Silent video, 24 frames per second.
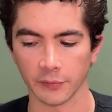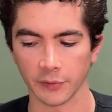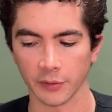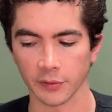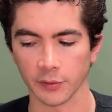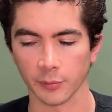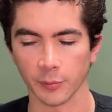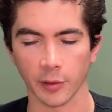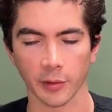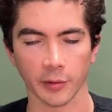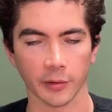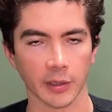I've got the
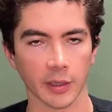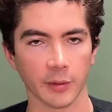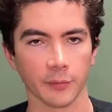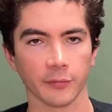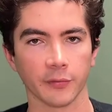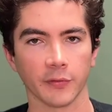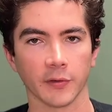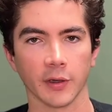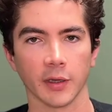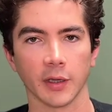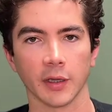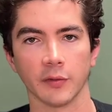Monarch
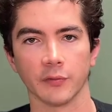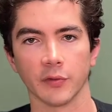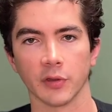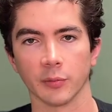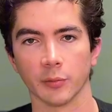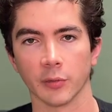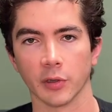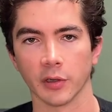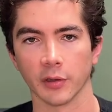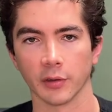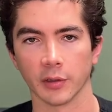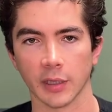M5 and the
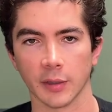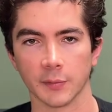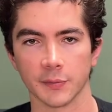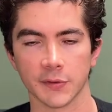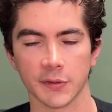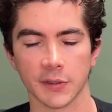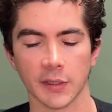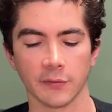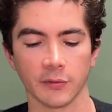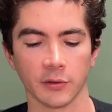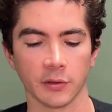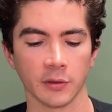Monarch
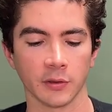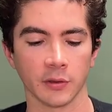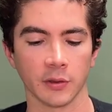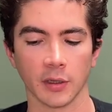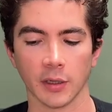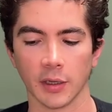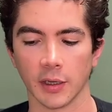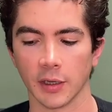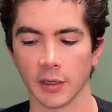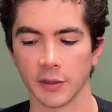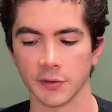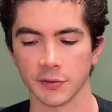M7.
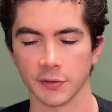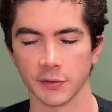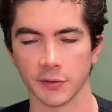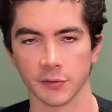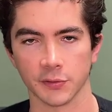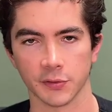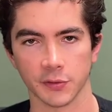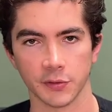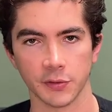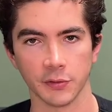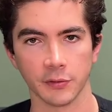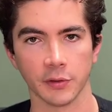So
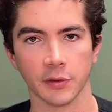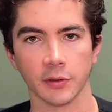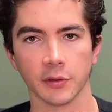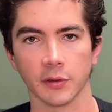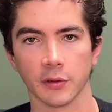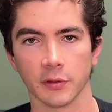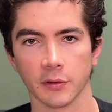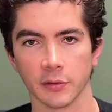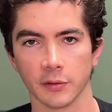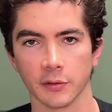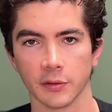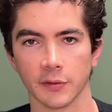there's a
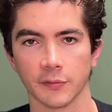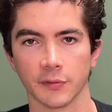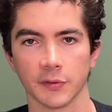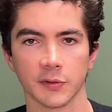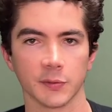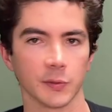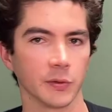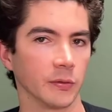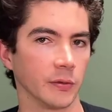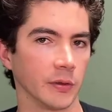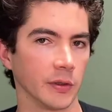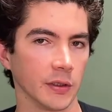$200 difference
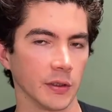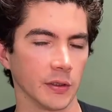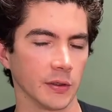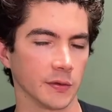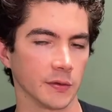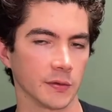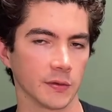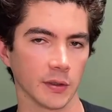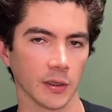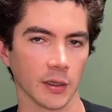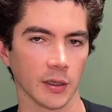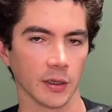between
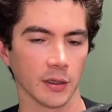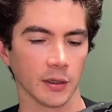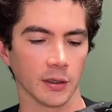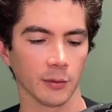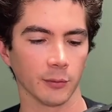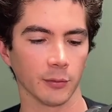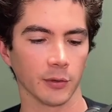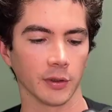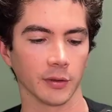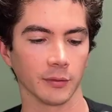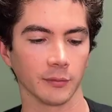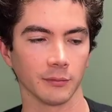these, and I
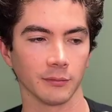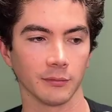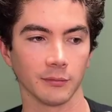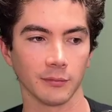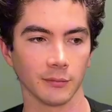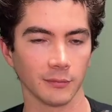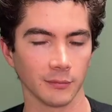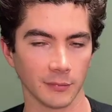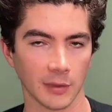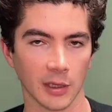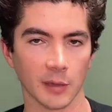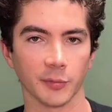want to
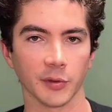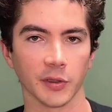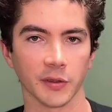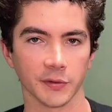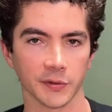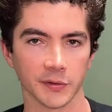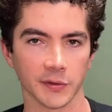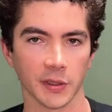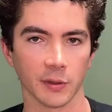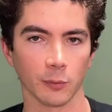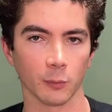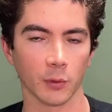help you
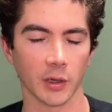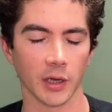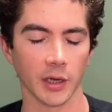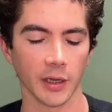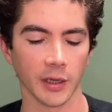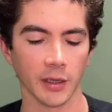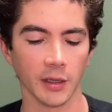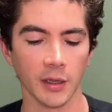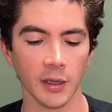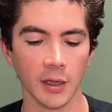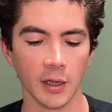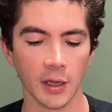understand
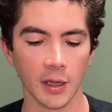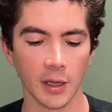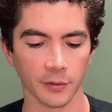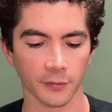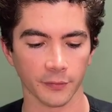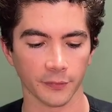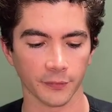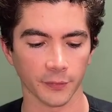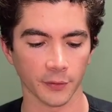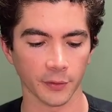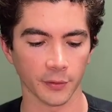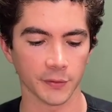why. The
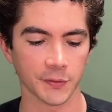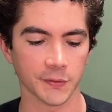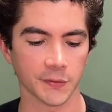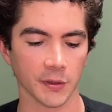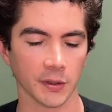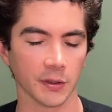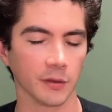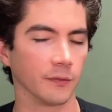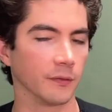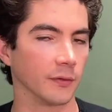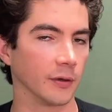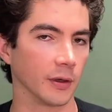first
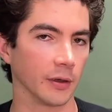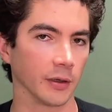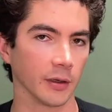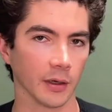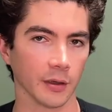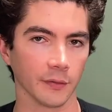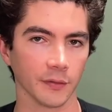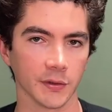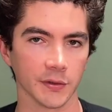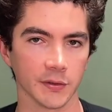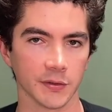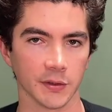and the very
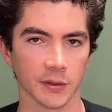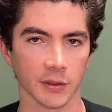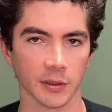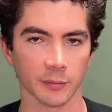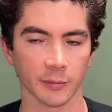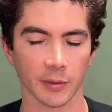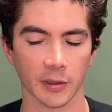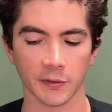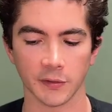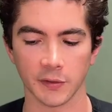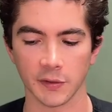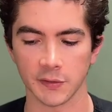obvious thing
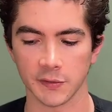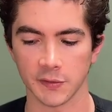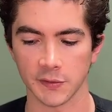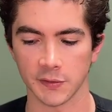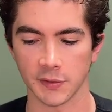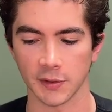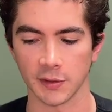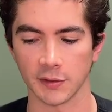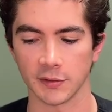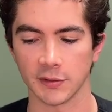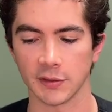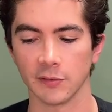about these is
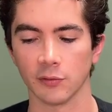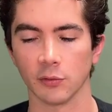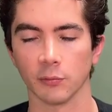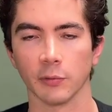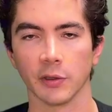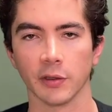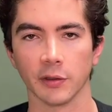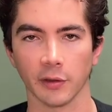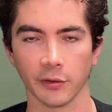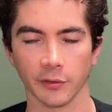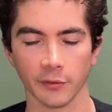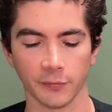that it's even
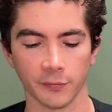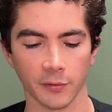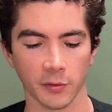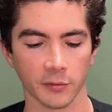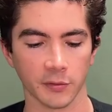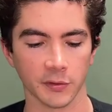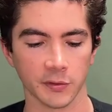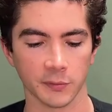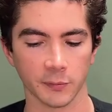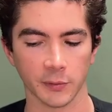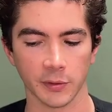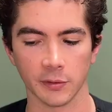written on the
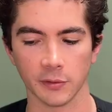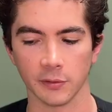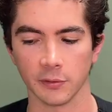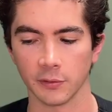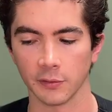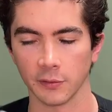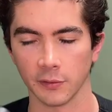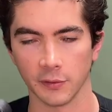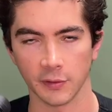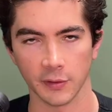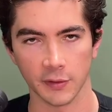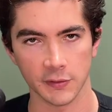focus
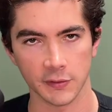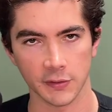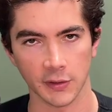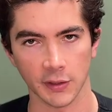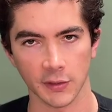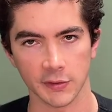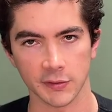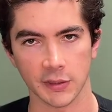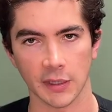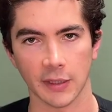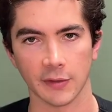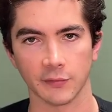wheel. These
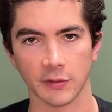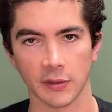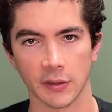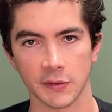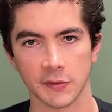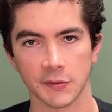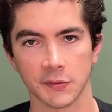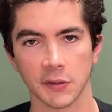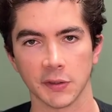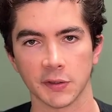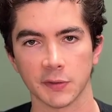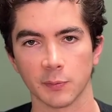guys have a
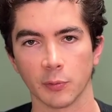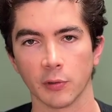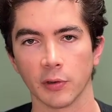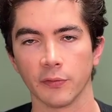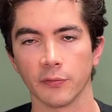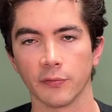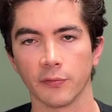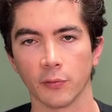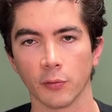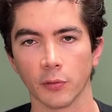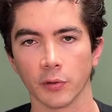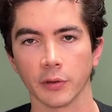
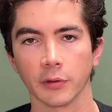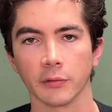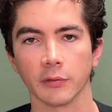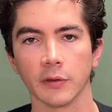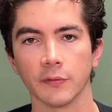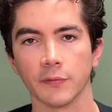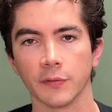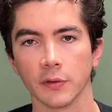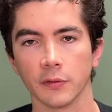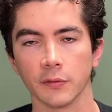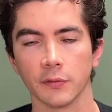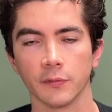6.4 degree
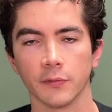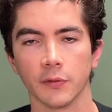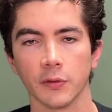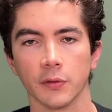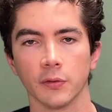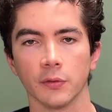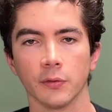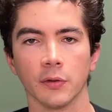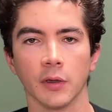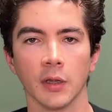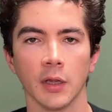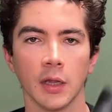field of
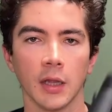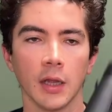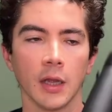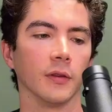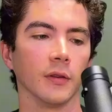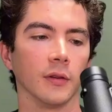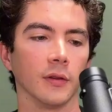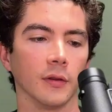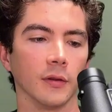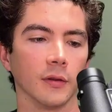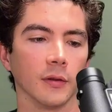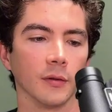view.
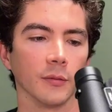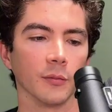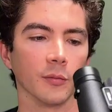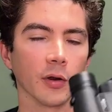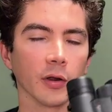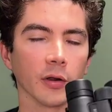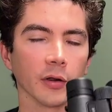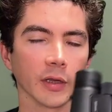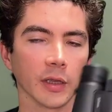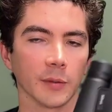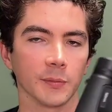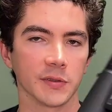The
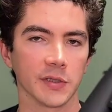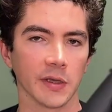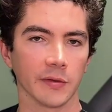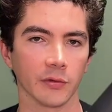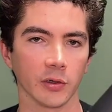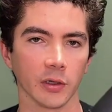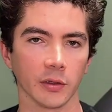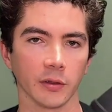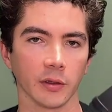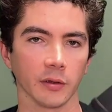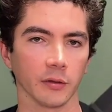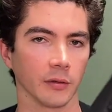Monarch M7,
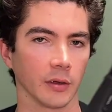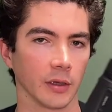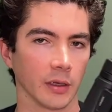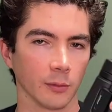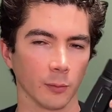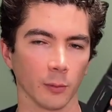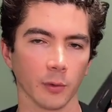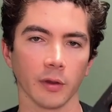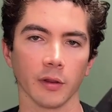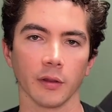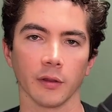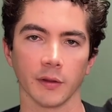on the other hand,
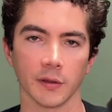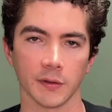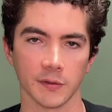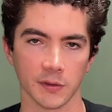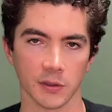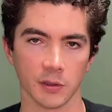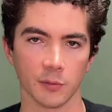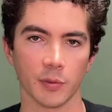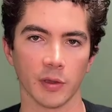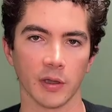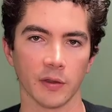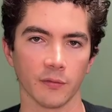one of the things that
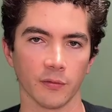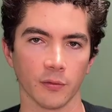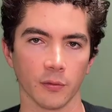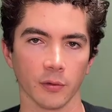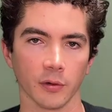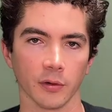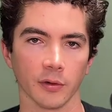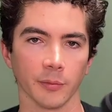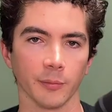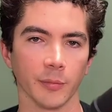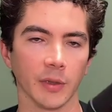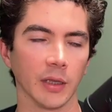you pay
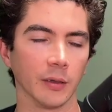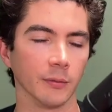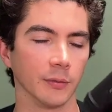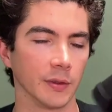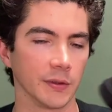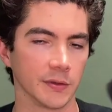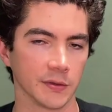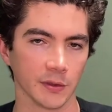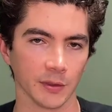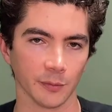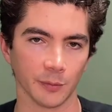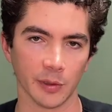for, the main
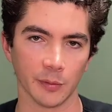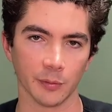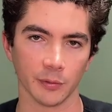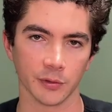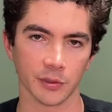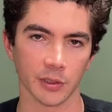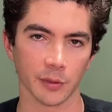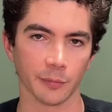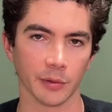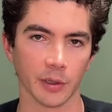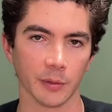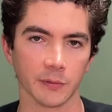reason that people
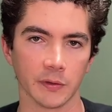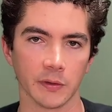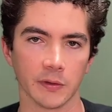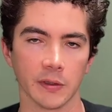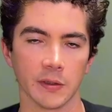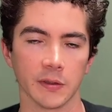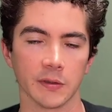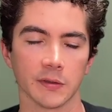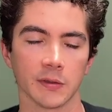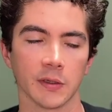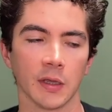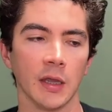jump up to
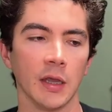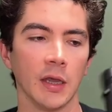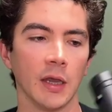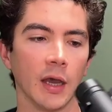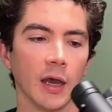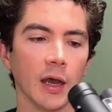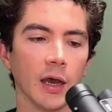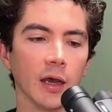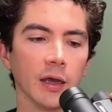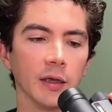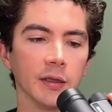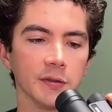this
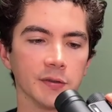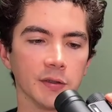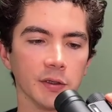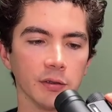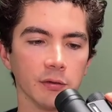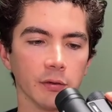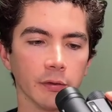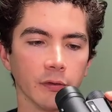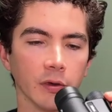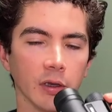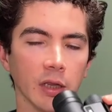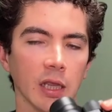is that
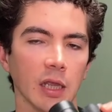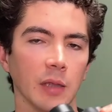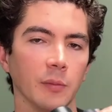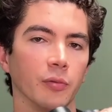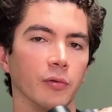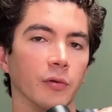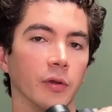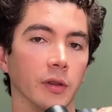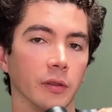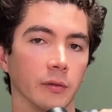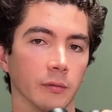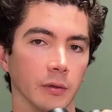you have an
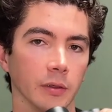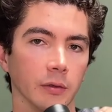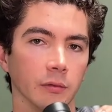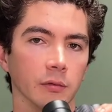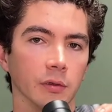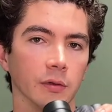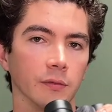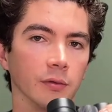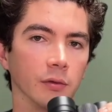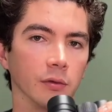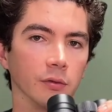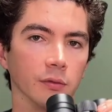8.3
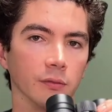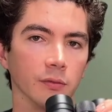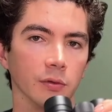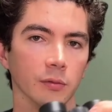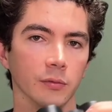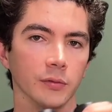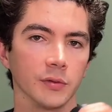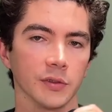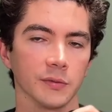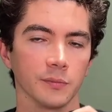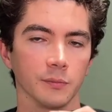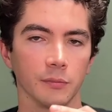degree field of view,
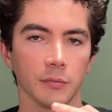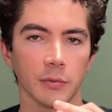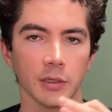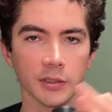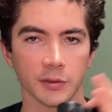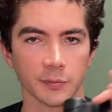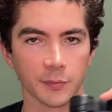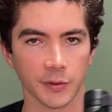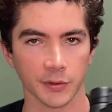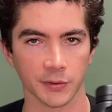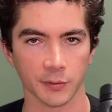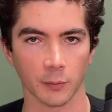which is
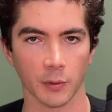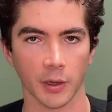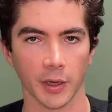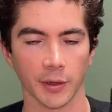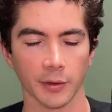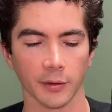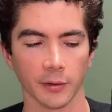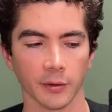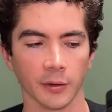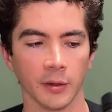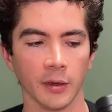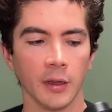much, much
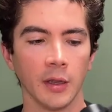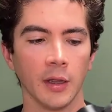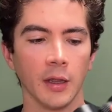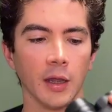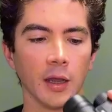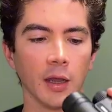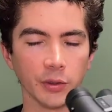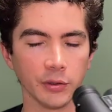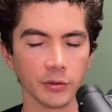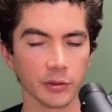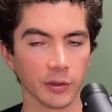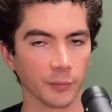wider.
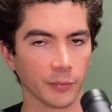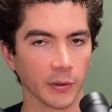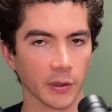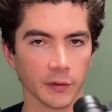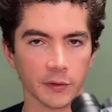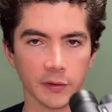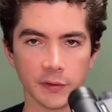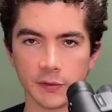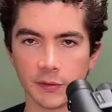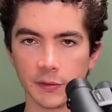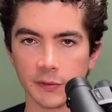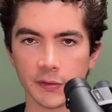When you compare
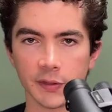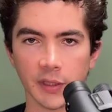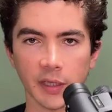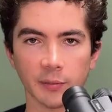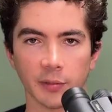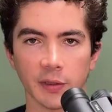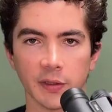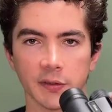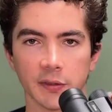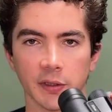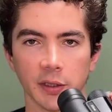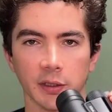these two side
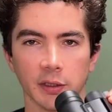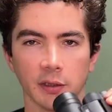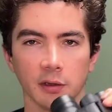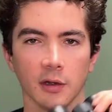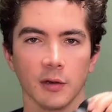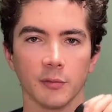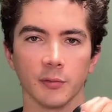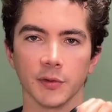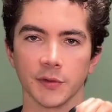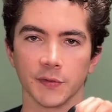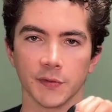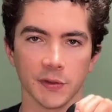by side, it
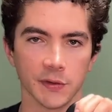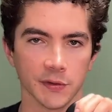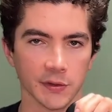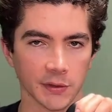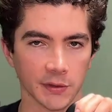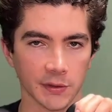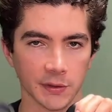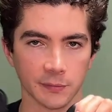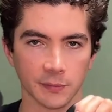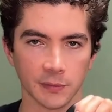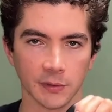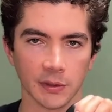almost feels like
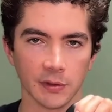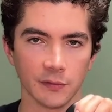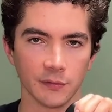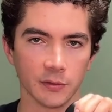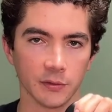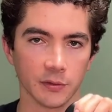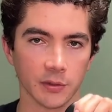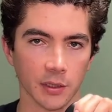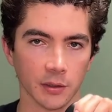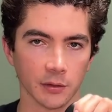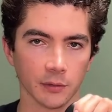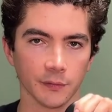this one gives you
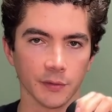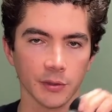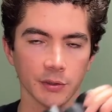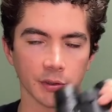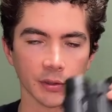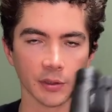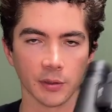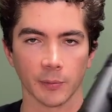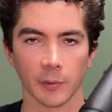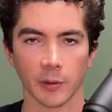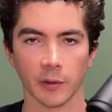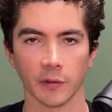tunnel
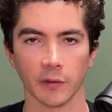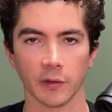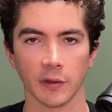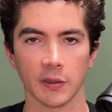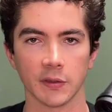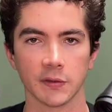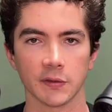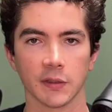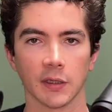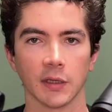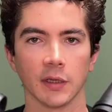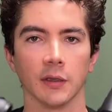vision compared to
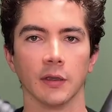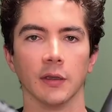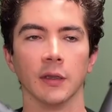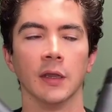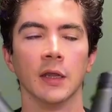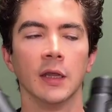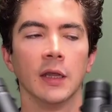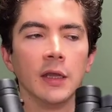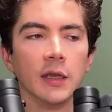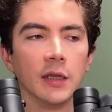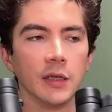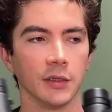this. And
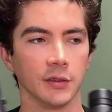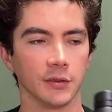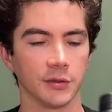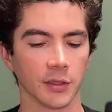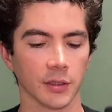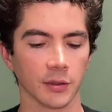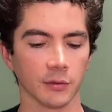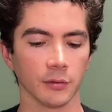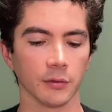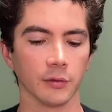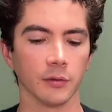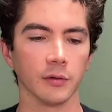in
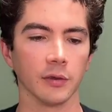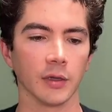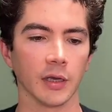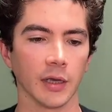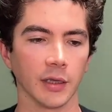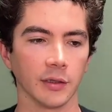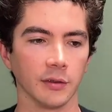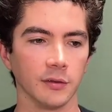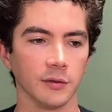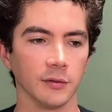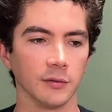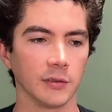general,
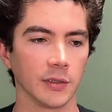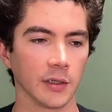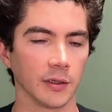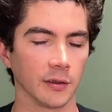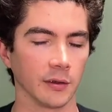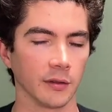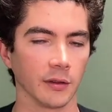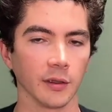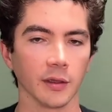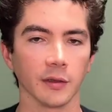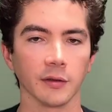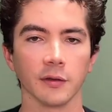I do tend
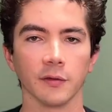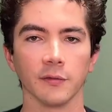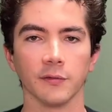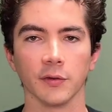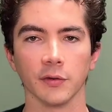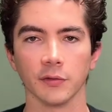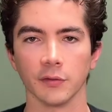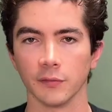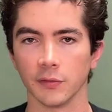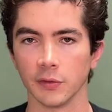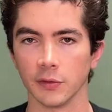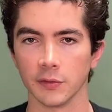to think that
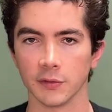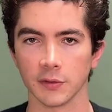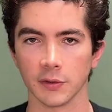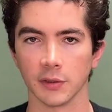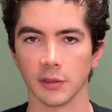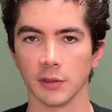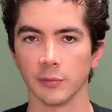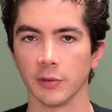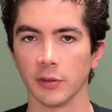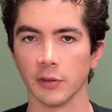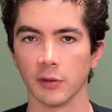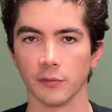field of view is a
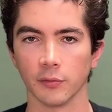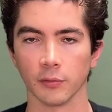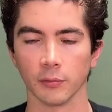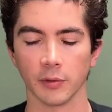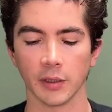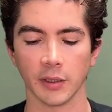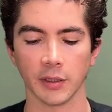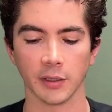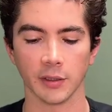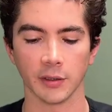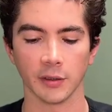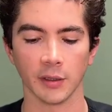little bit
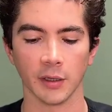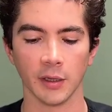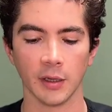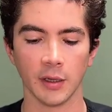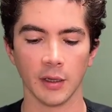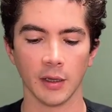overrated.